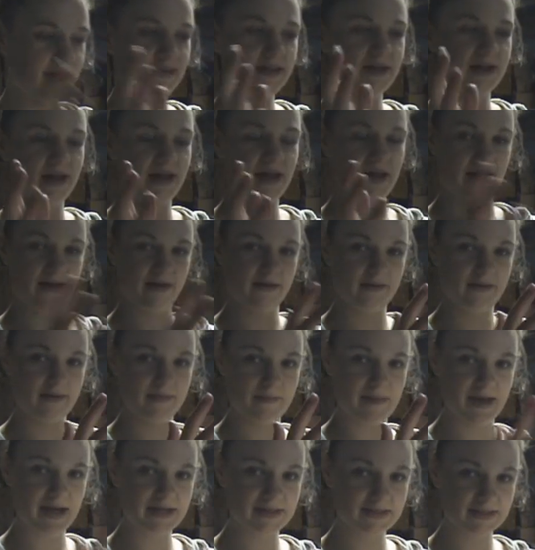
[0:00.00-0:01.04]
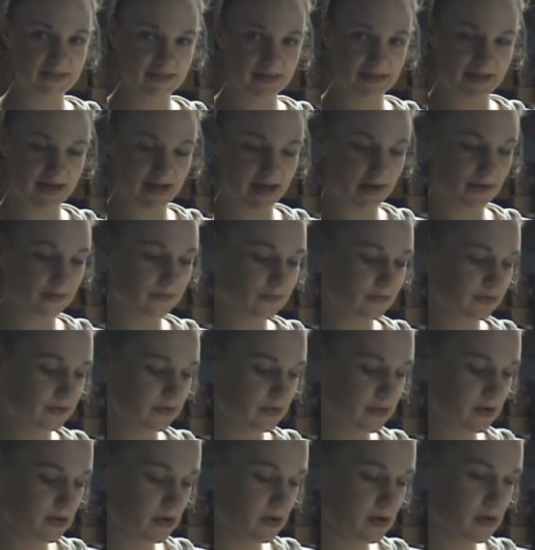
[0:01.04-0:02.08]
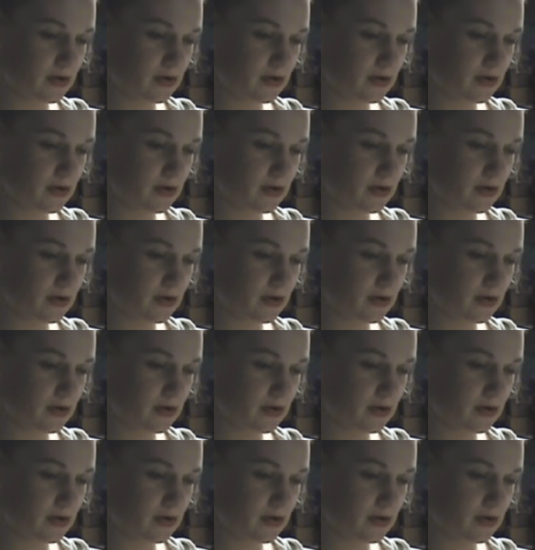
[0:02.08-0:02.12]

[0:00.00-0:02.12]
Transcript: And then I held the mask down